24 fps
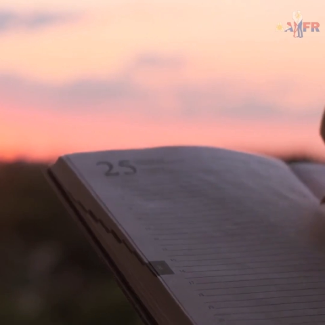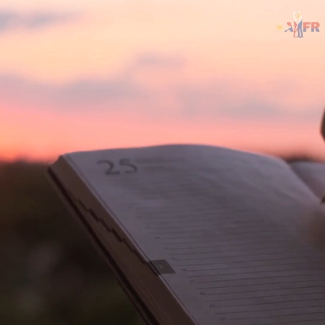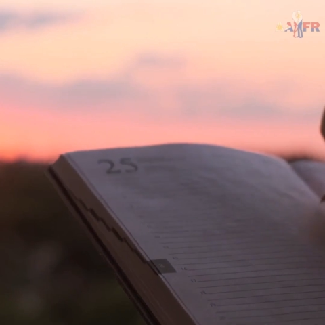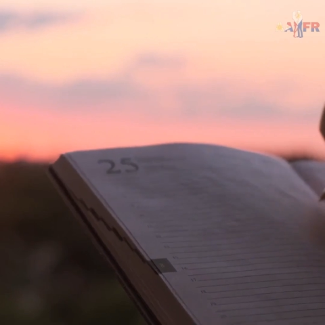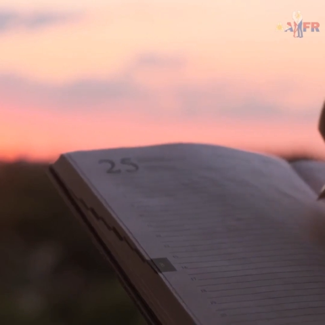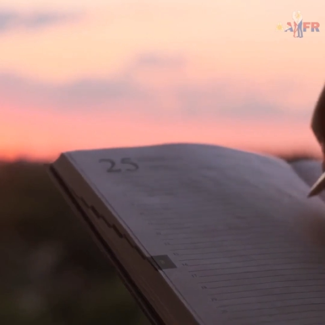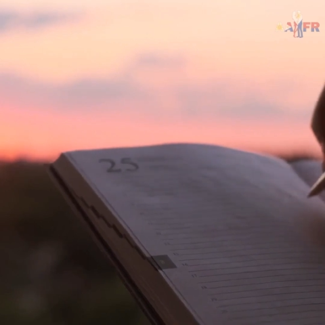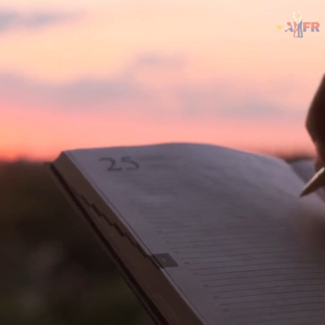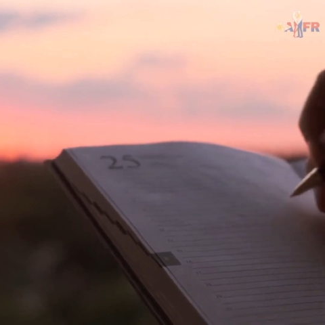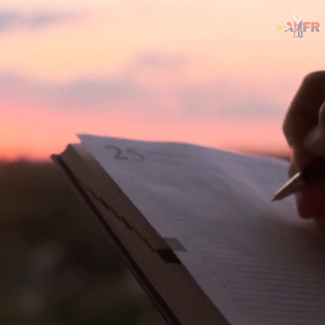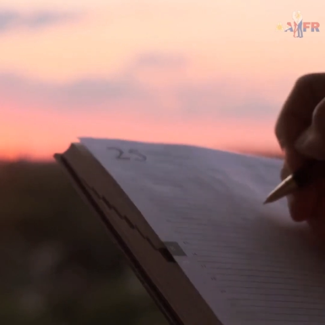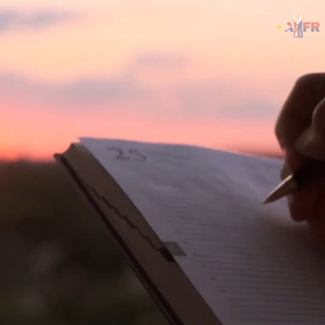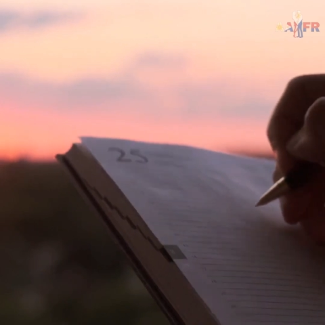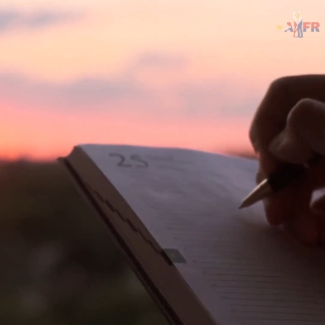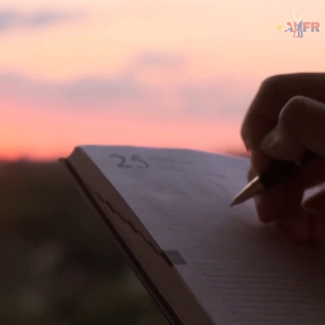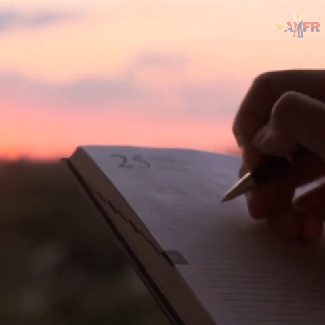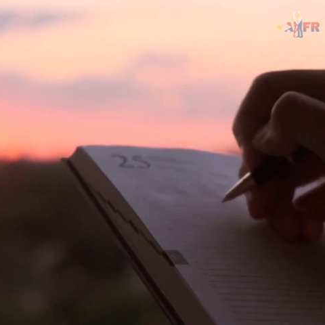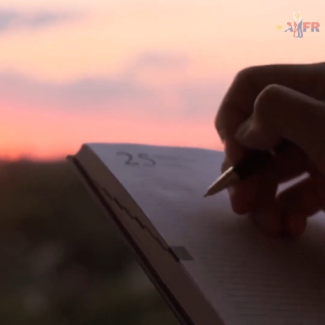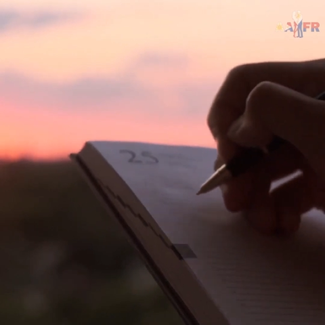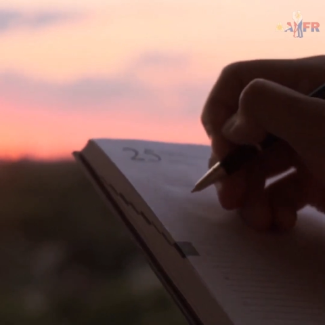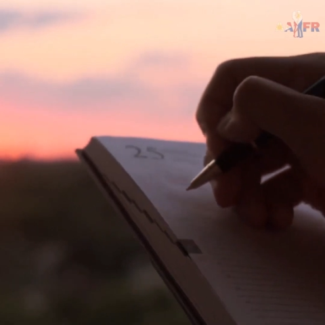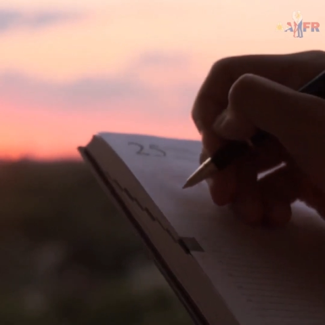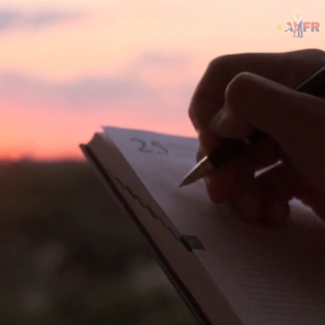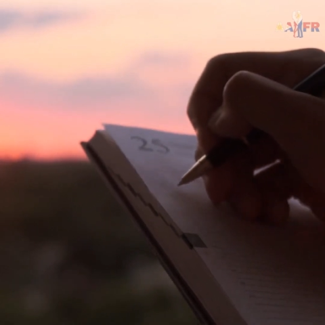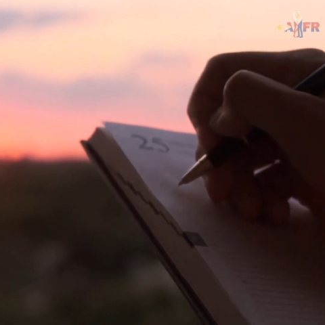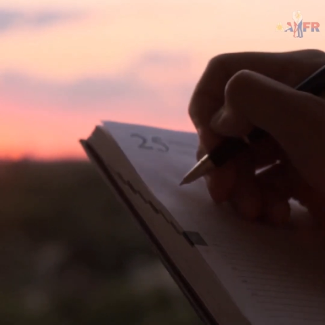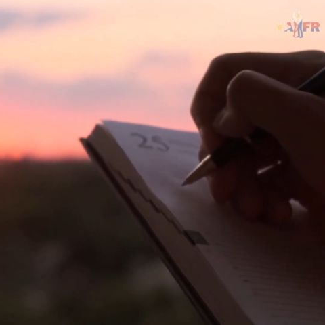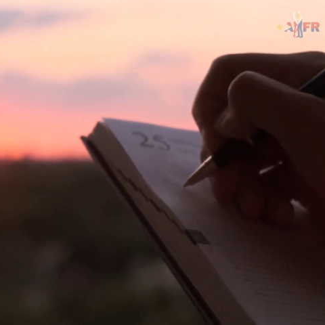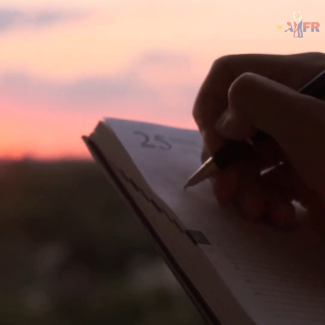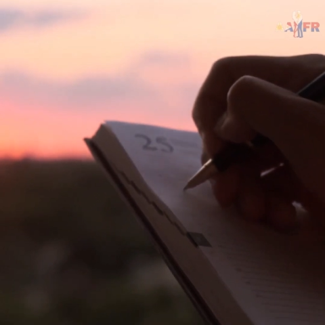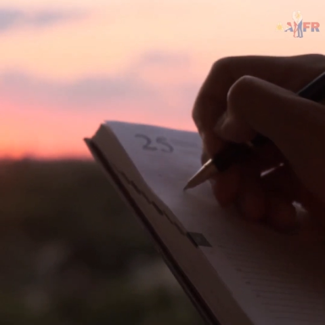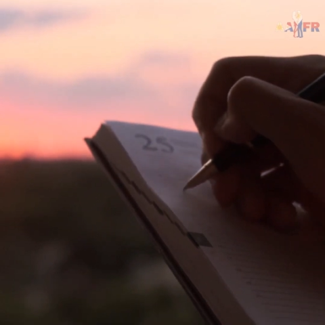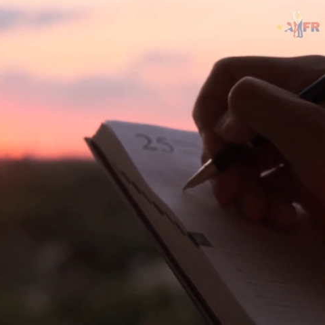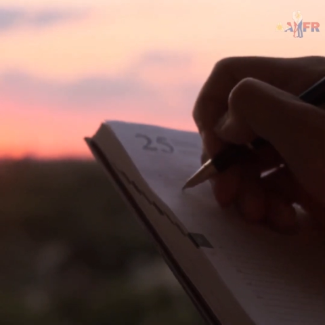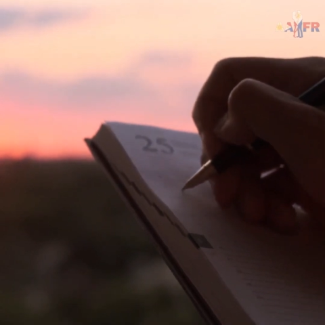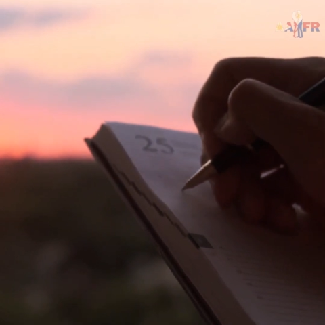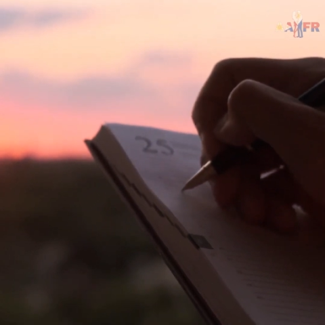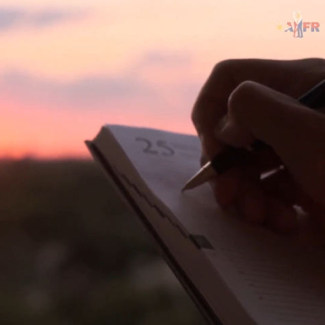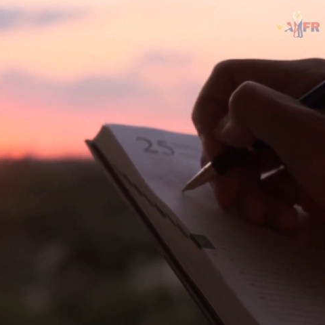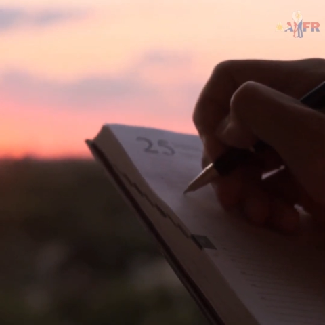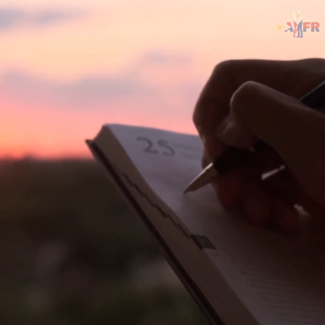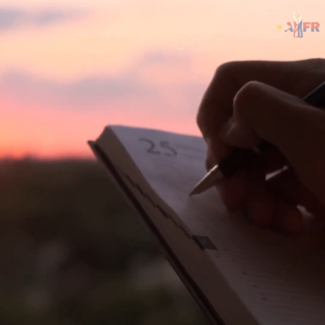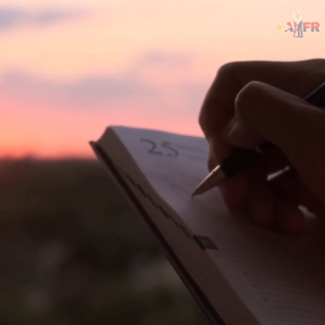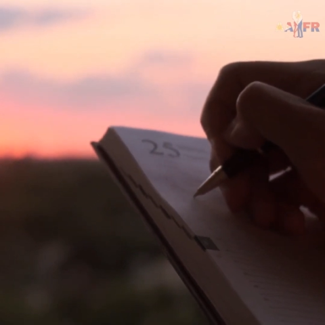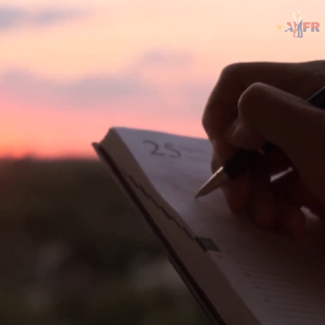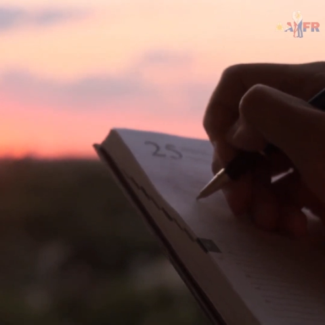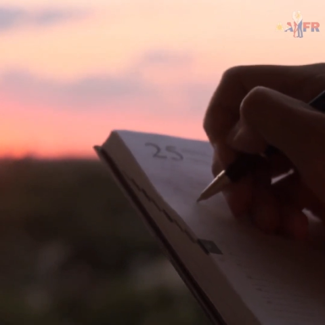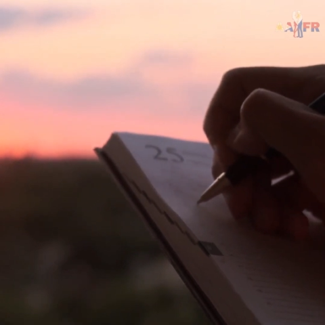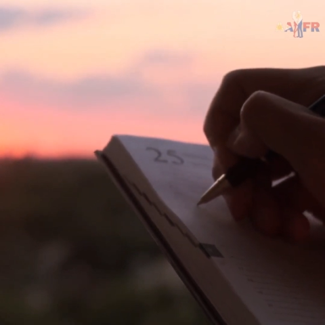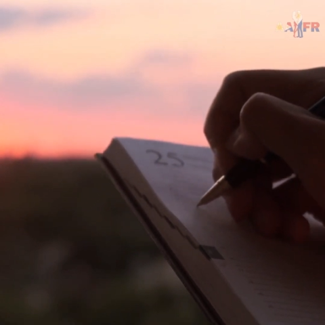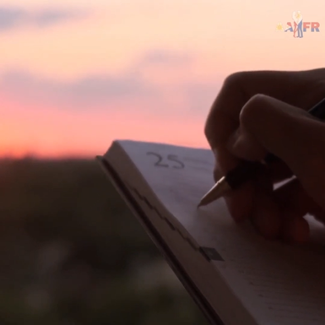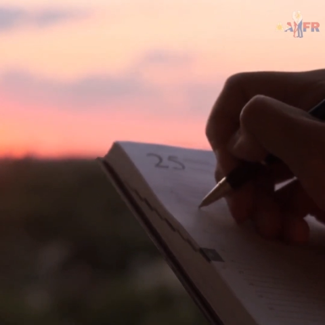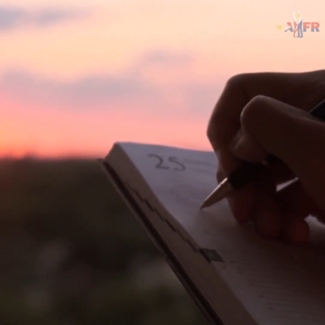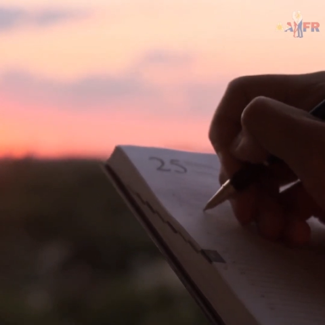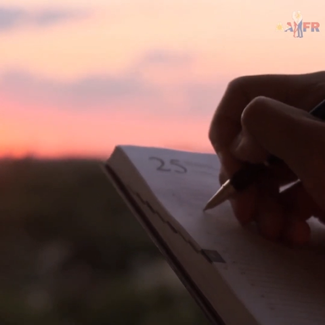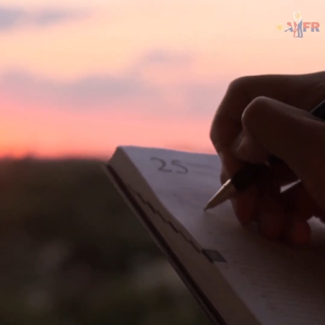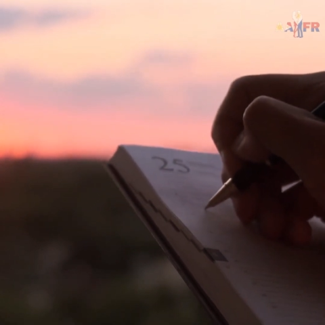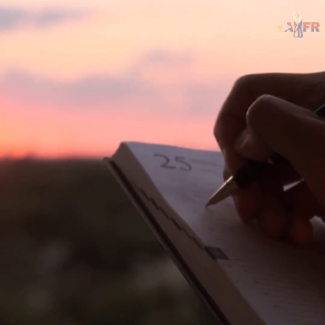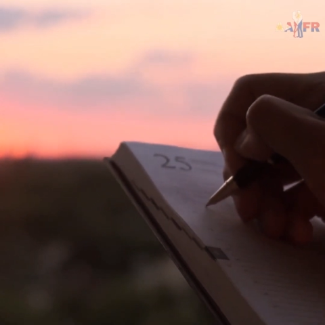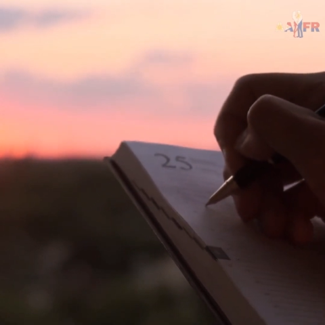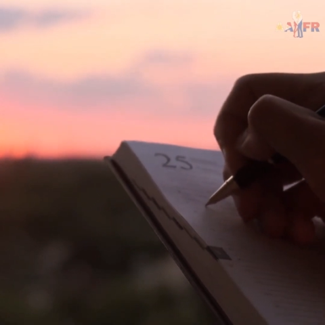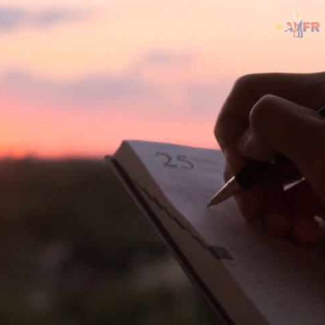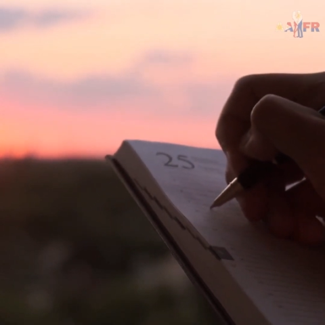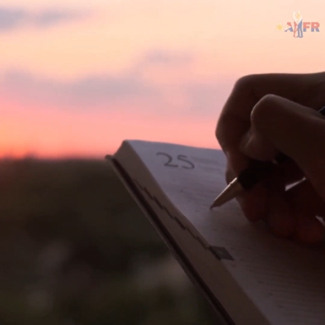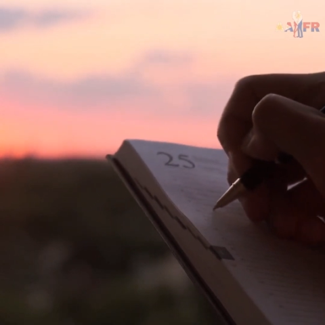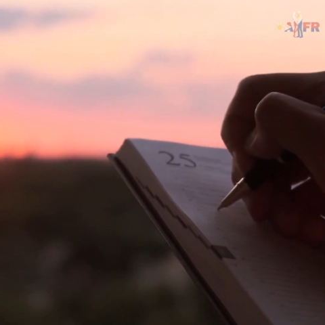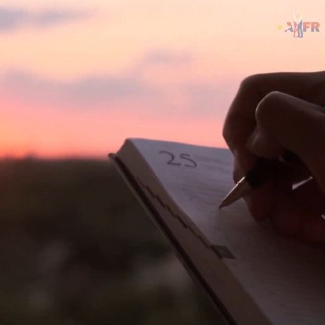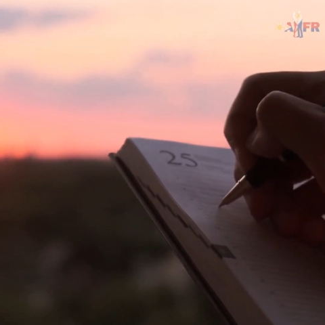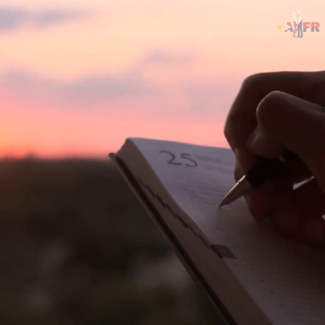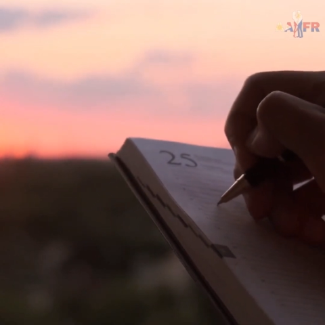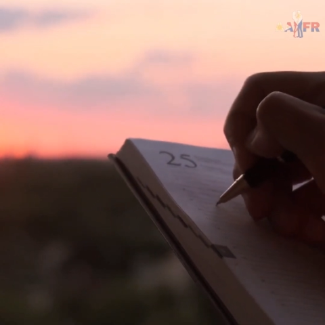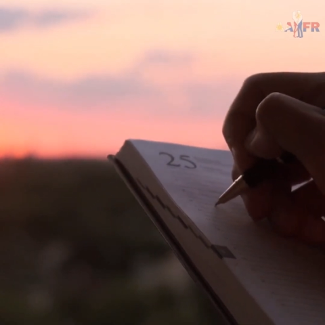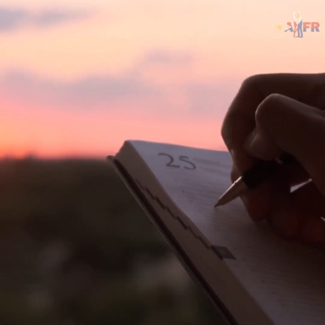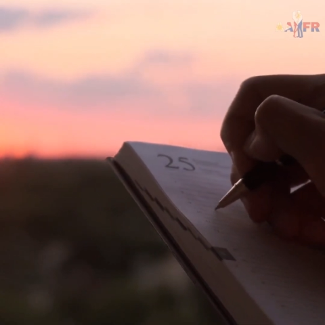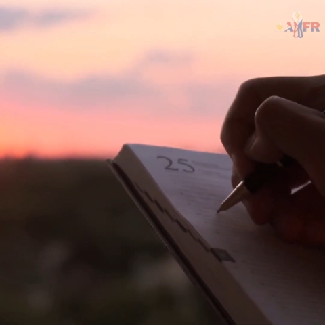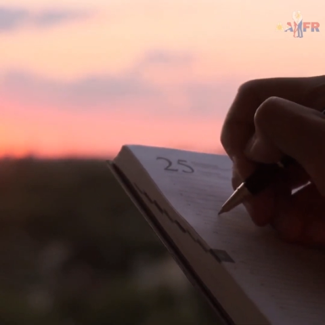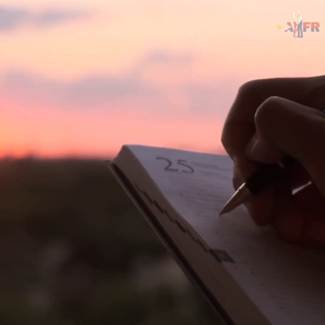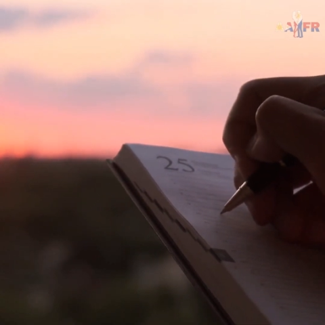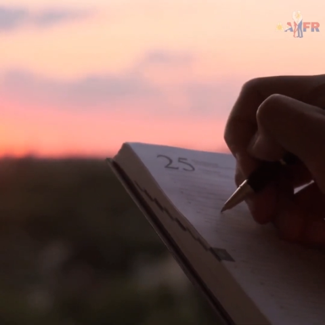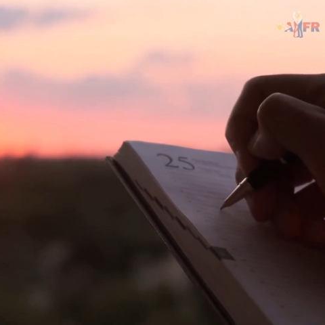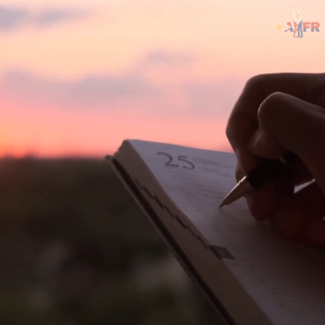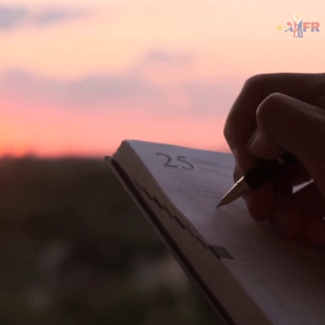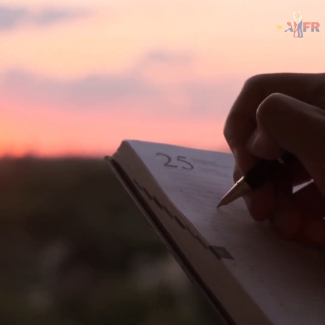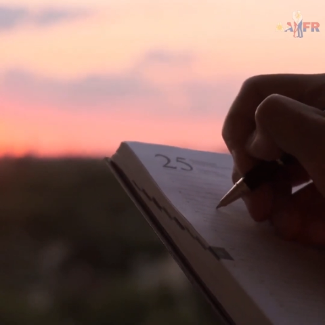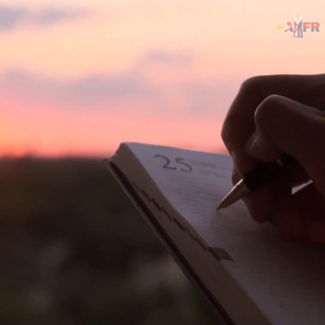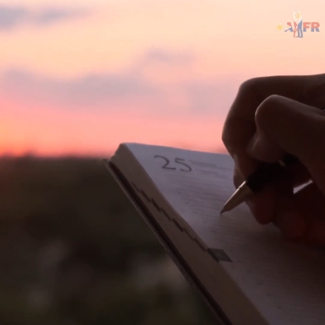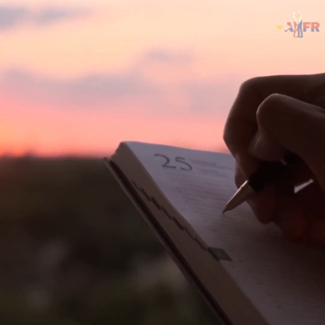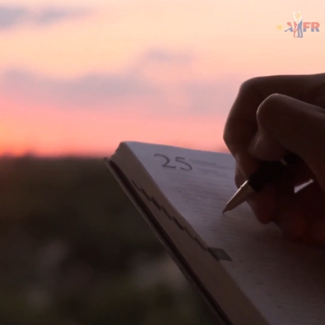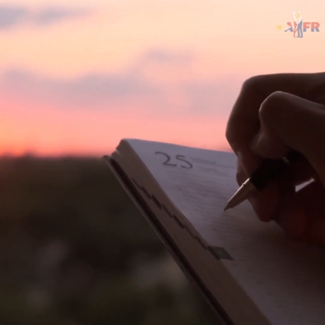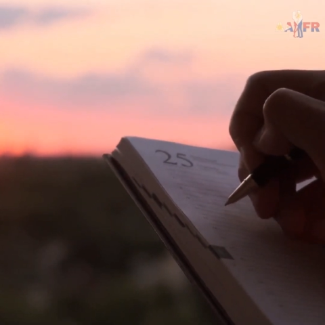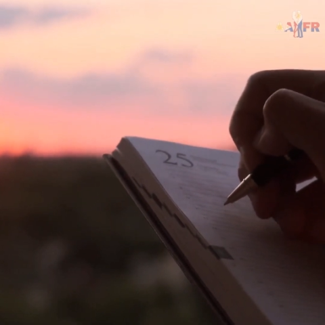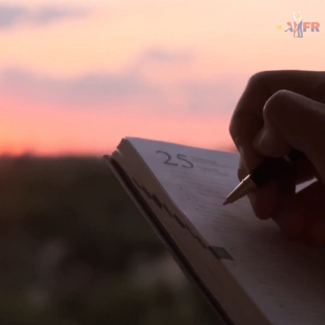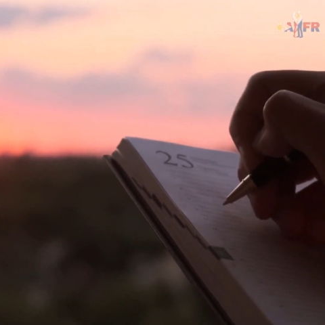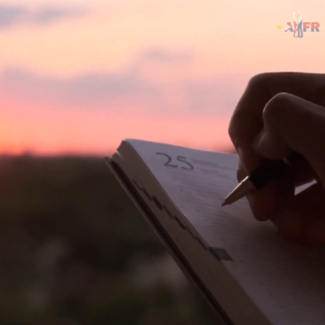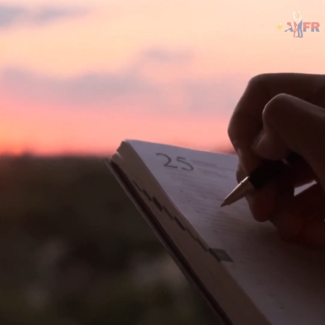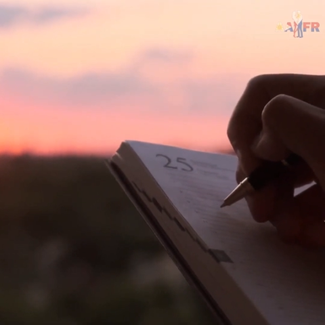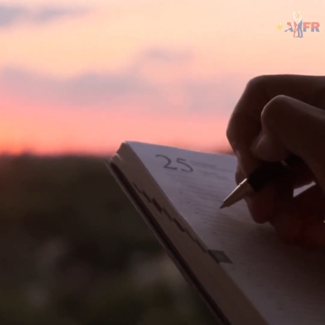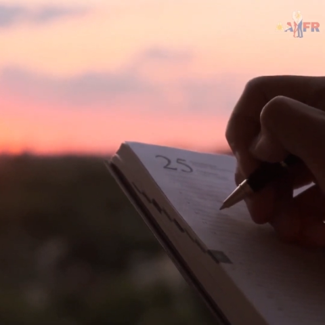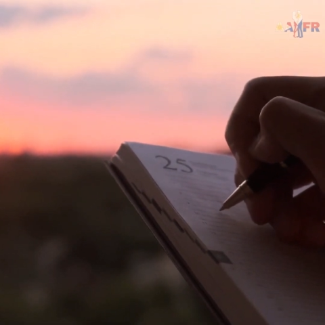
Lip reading: (no speaker visible)